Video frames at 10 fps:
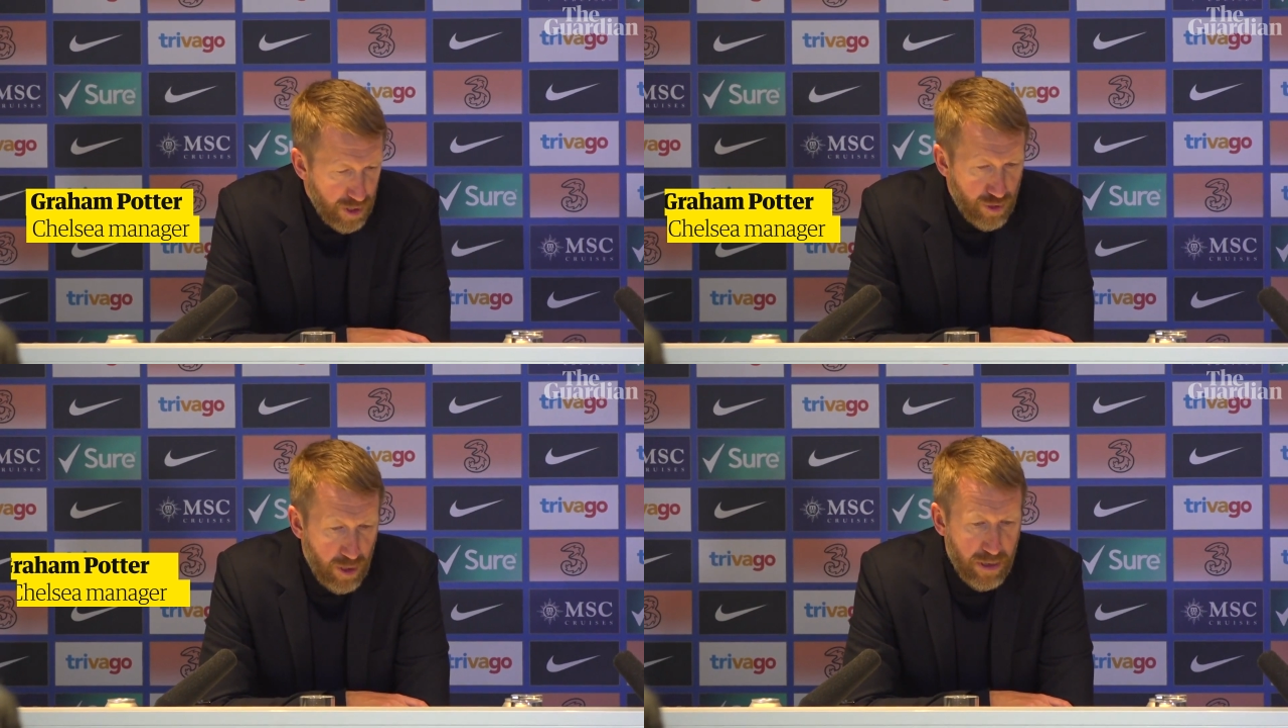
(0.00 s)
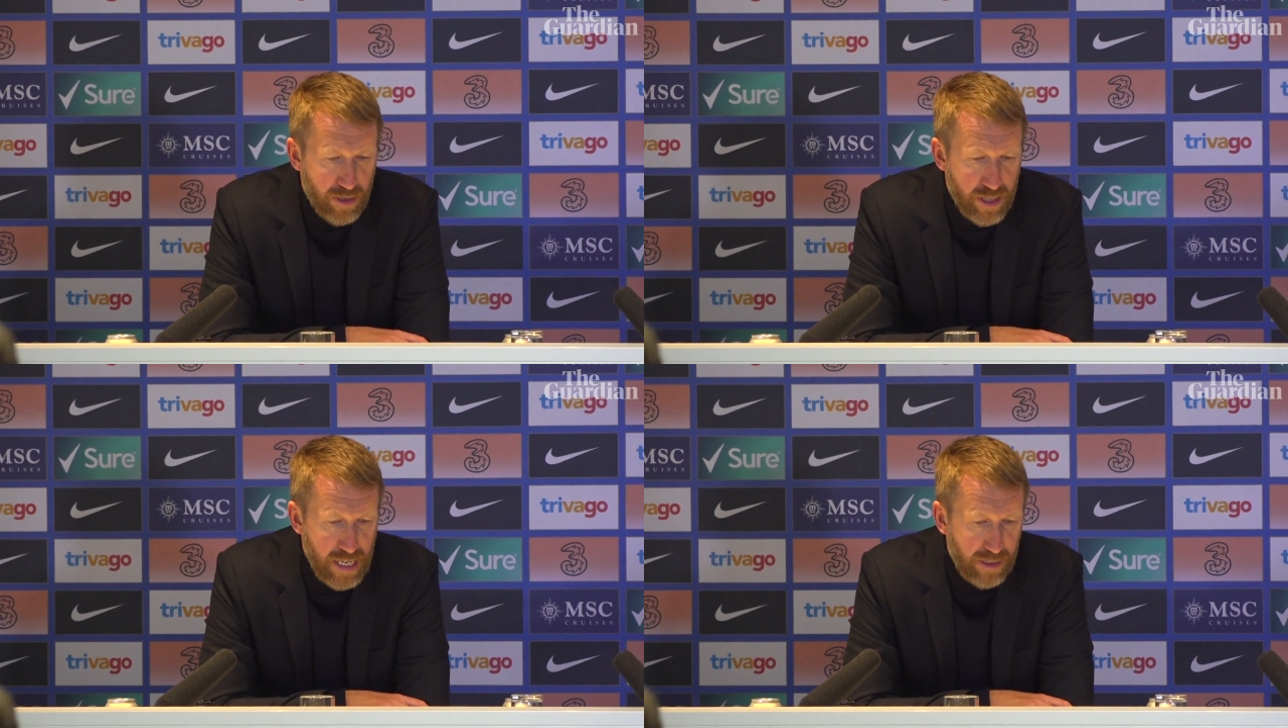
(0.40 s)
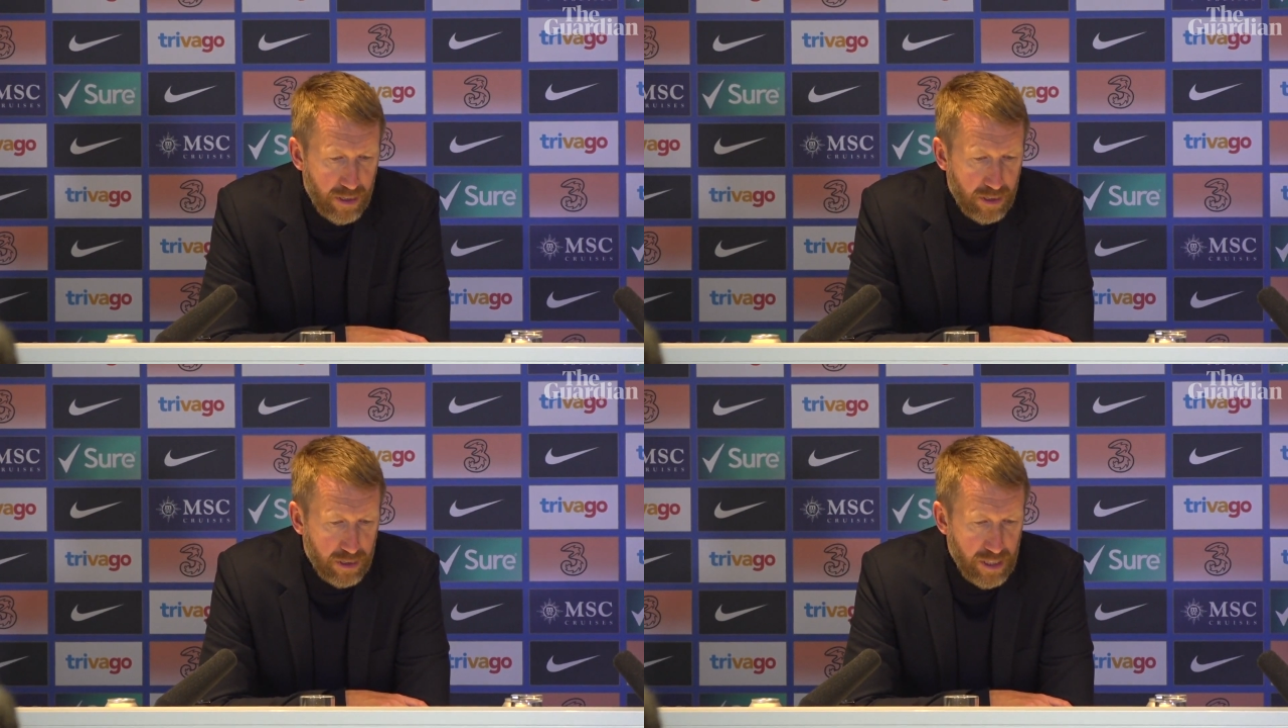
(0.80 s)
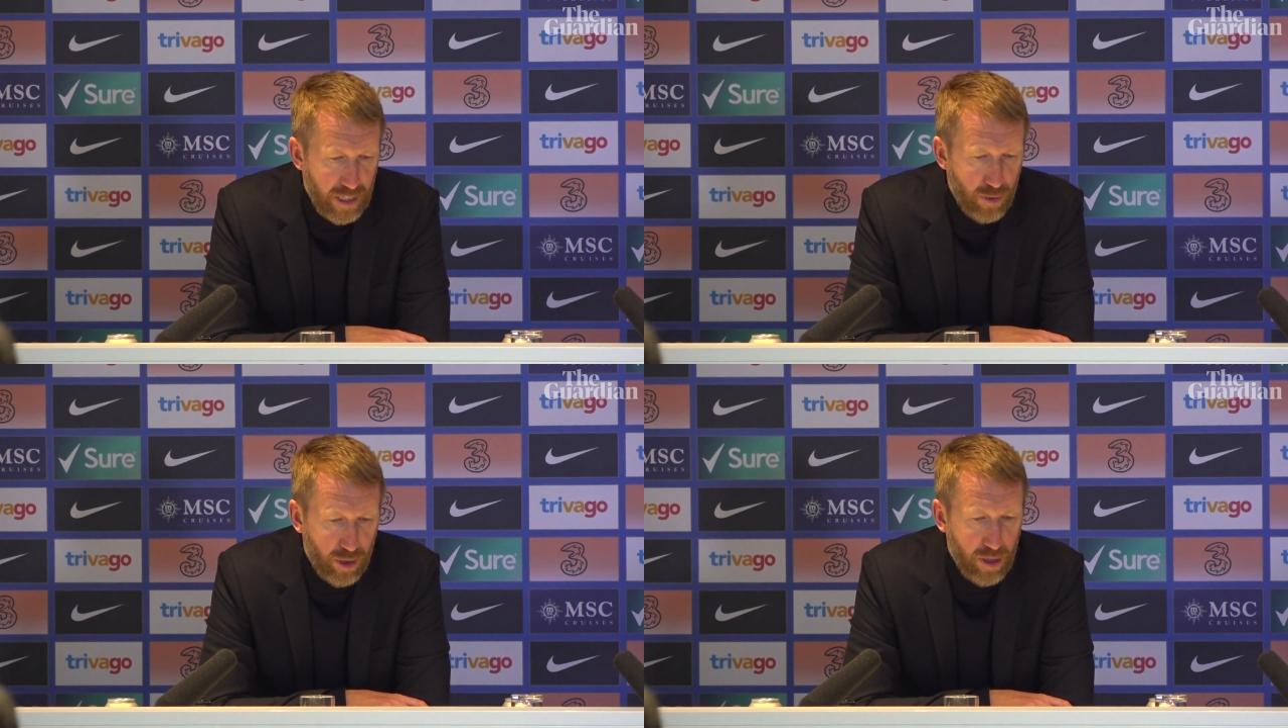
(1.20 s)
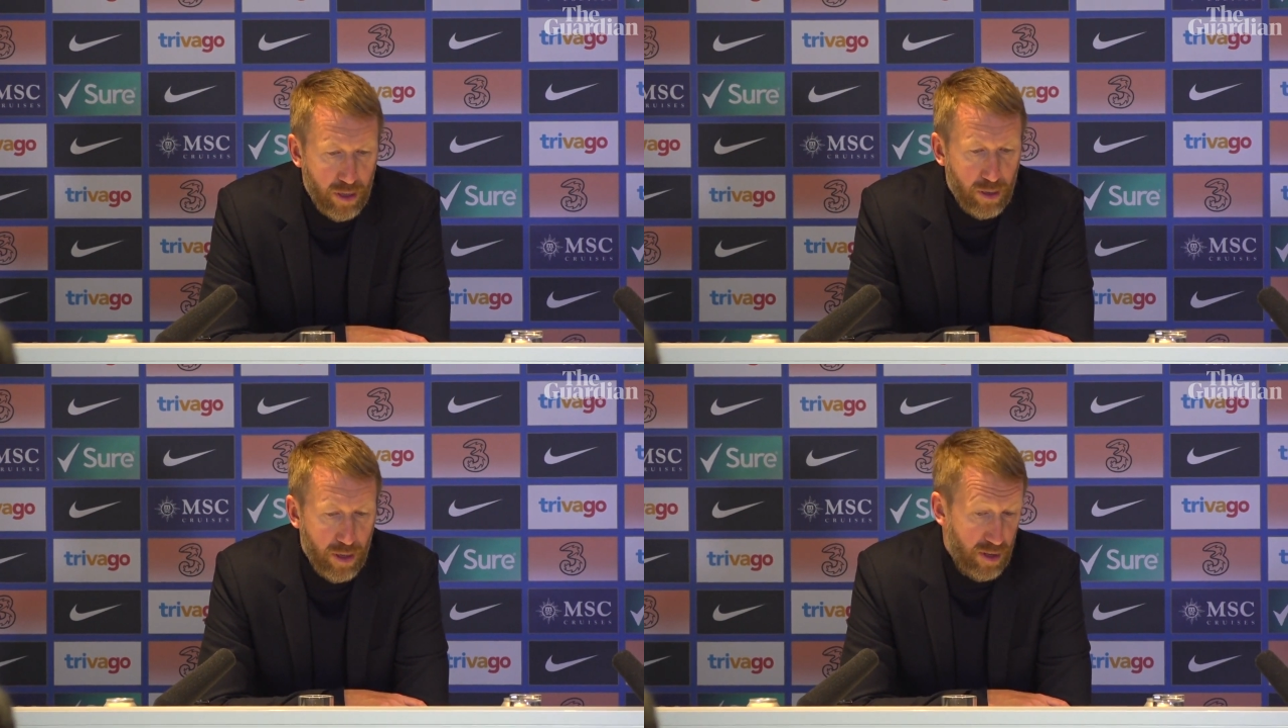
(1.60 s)
tribute to Gianluca
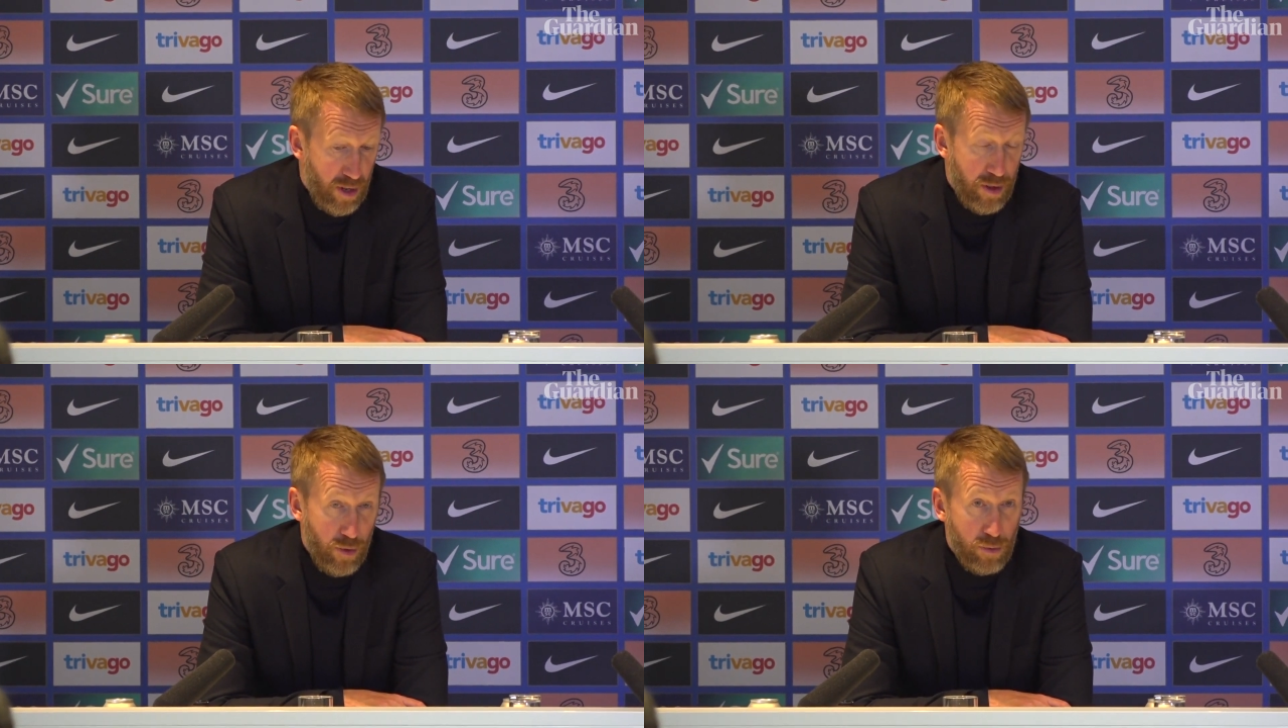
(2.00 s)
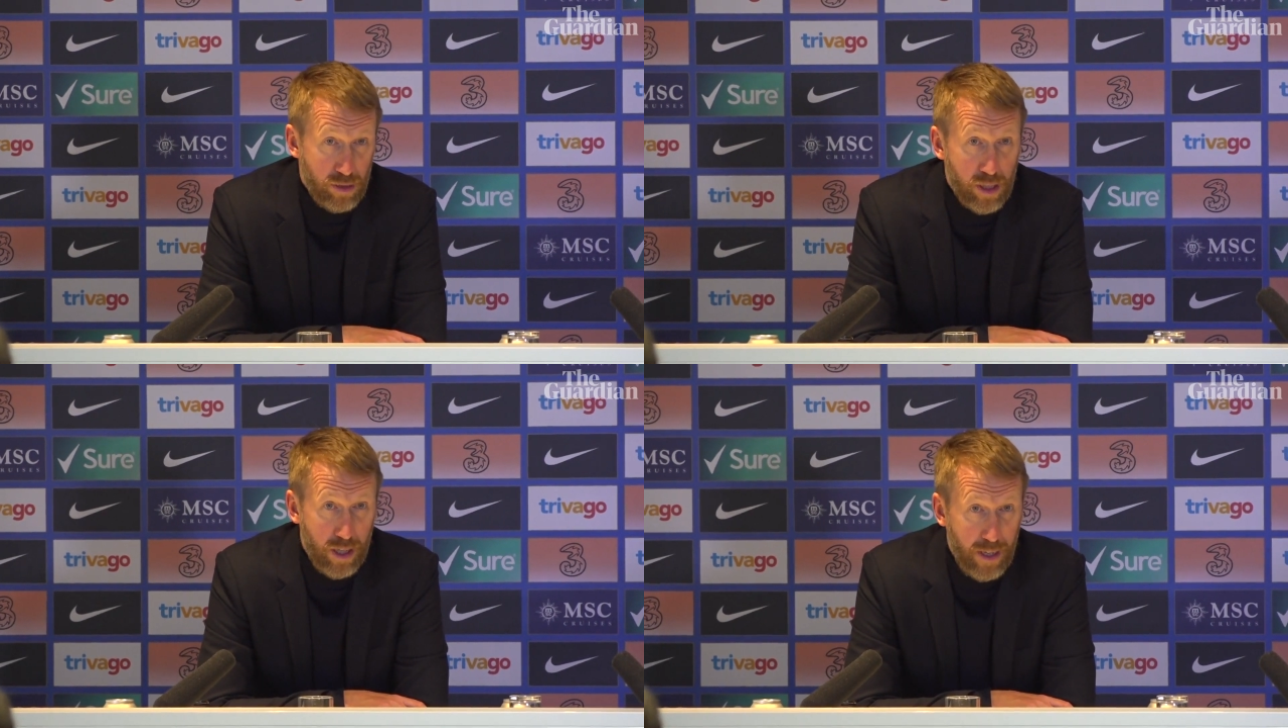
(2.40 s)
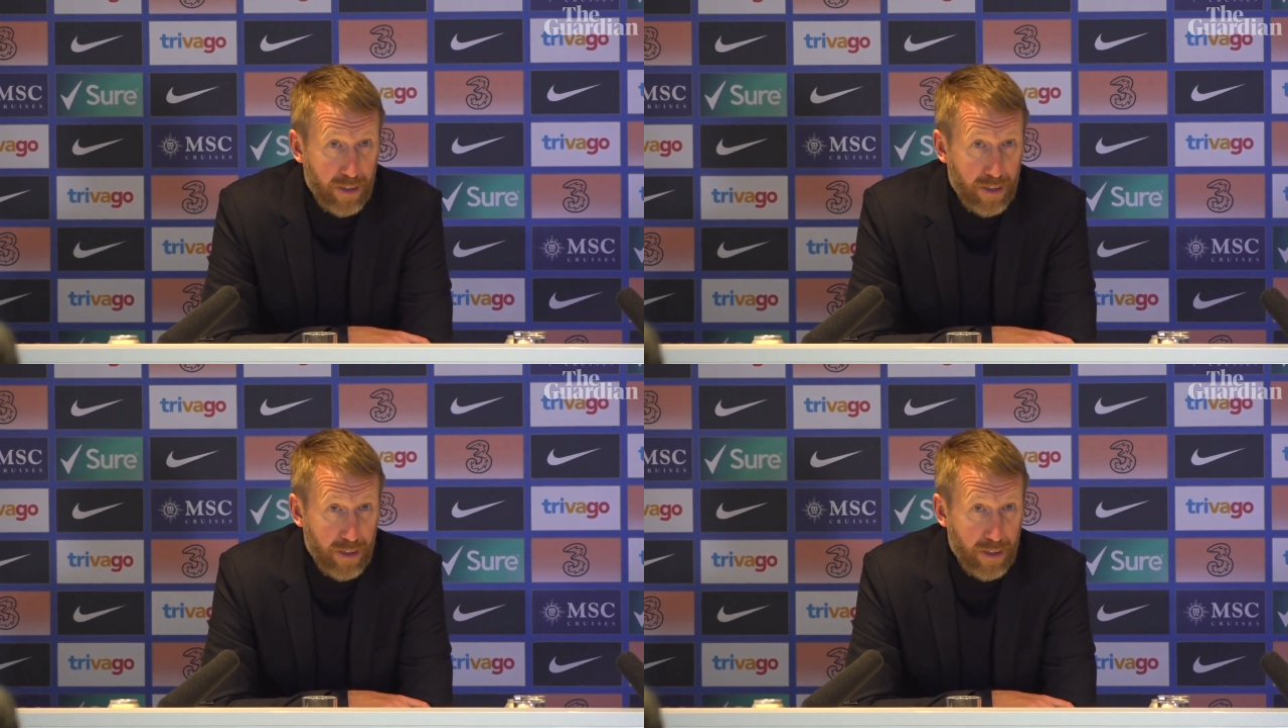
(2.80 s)
that I thought was